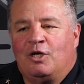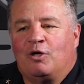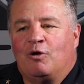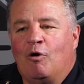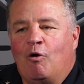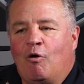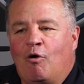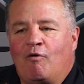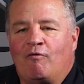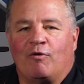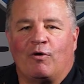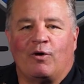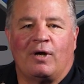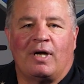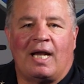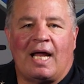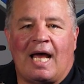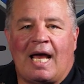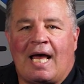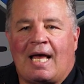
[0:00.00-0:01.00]
go over
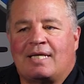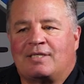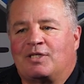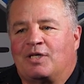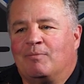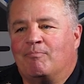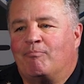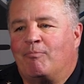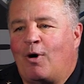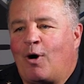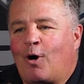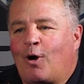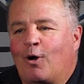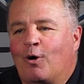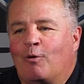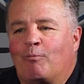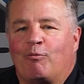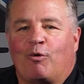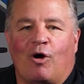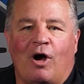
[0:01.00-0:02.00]
and ask and
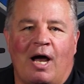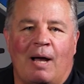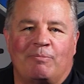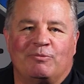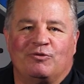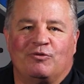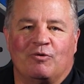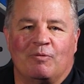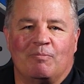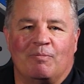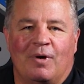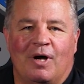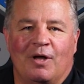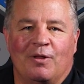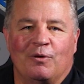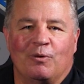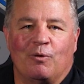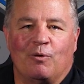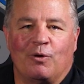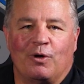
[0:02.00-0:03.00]
borrow props from
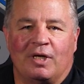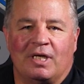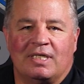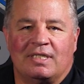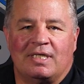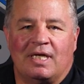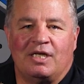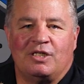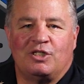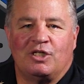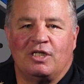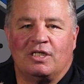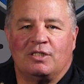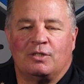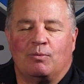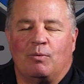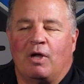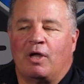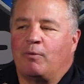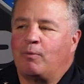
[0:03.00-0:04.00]
other
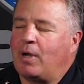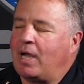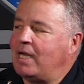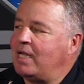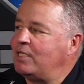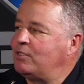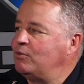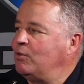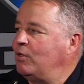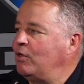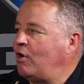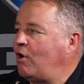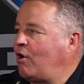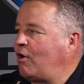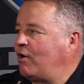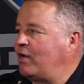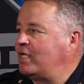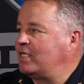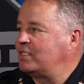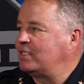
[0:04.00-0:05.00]
organizations. Well, I ran into an
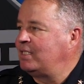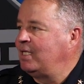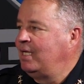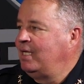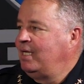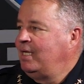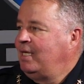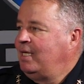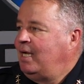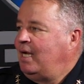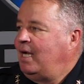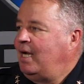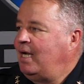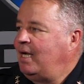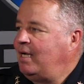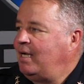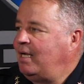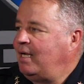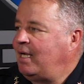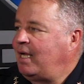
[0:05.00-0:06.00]
artist,
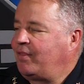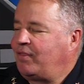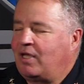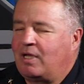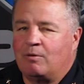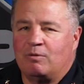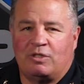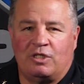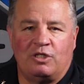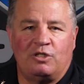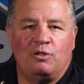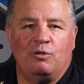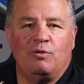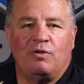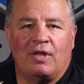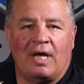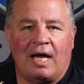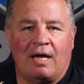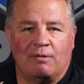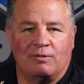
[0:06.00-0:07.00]
I think it was in
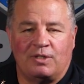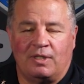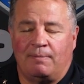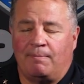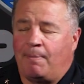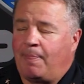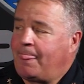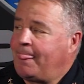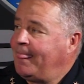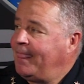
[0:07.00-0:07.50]
2000,